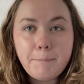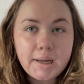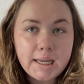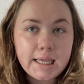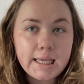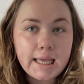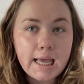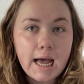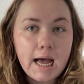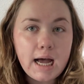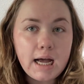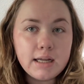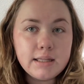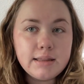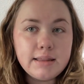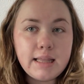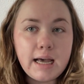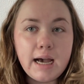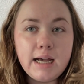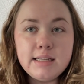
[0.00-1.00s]
but
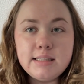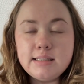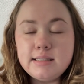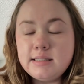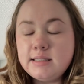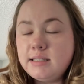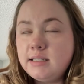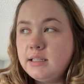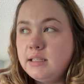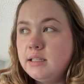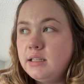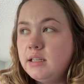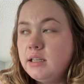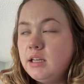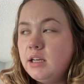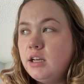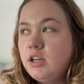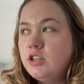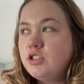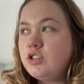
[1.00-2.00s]
yeah, that's,
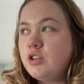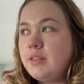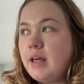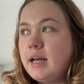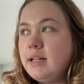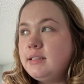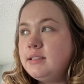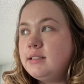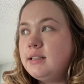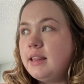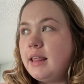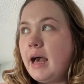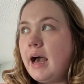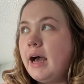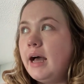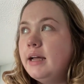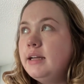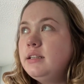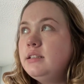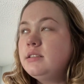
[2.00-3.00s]
so that's
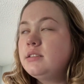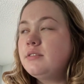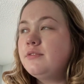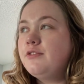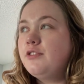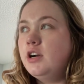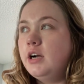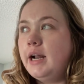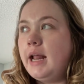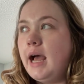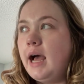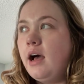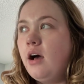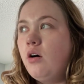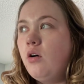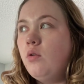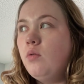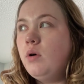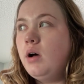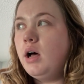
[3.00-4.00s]
that for
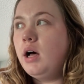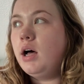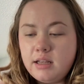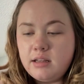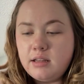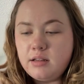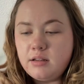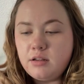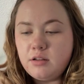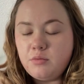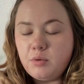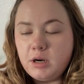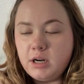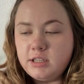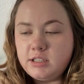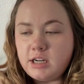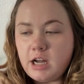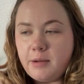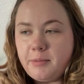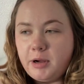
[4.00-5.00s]
now. We're gonna
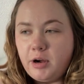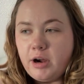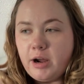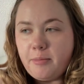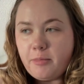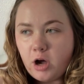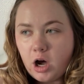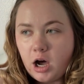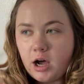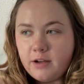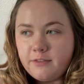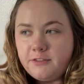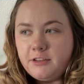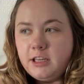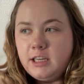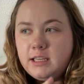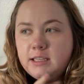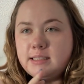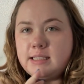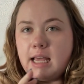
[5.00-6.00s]
stop and grab
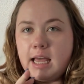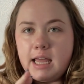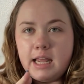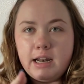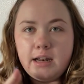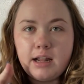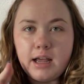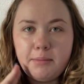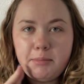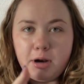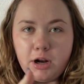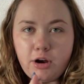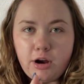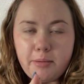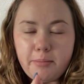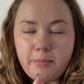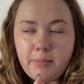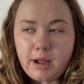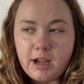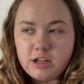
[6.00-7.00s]
coffees and I'm gonna
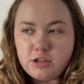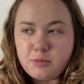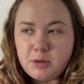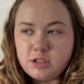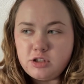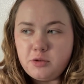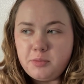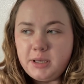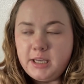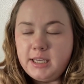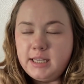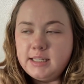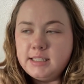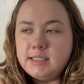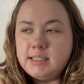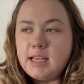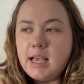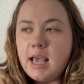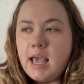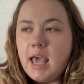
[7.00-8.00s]
grab my espresso
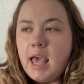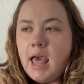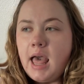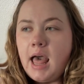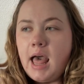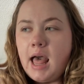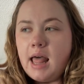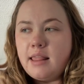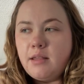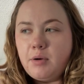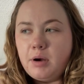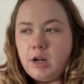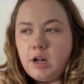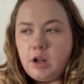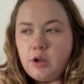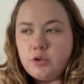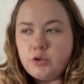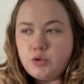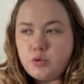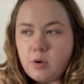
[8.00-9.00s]
beans and then we're
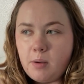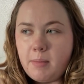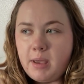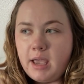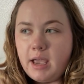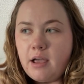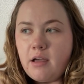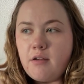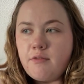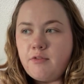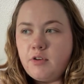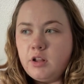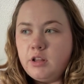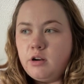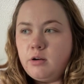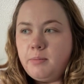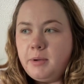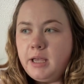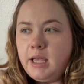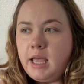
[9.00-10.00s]
gonna go swimming for a
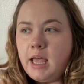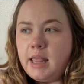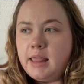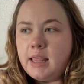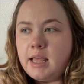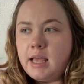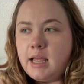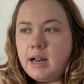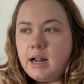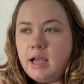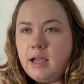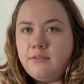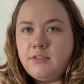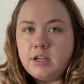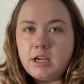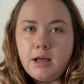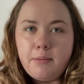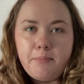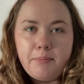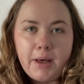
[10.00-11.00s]
little bit and then I have to
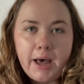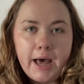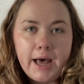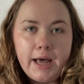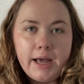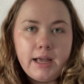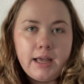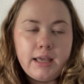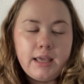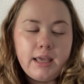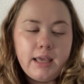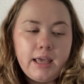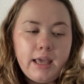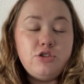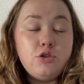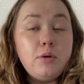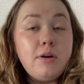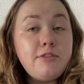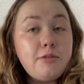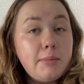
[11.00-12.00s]
come back.
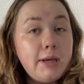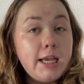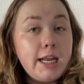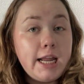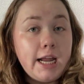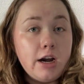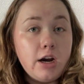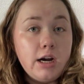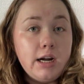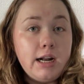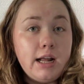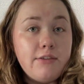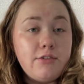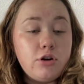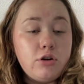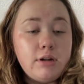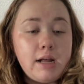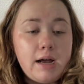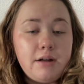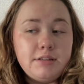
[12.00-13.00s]
Do have to make an errand. I have to
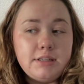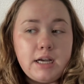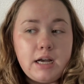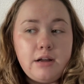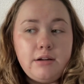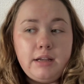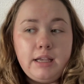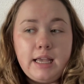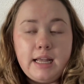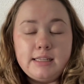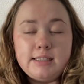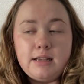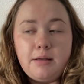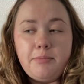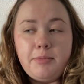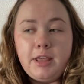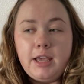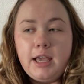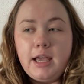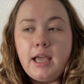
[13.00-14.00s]
go downtown and get
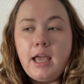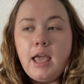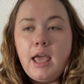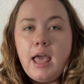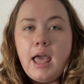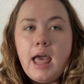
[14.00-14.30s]
something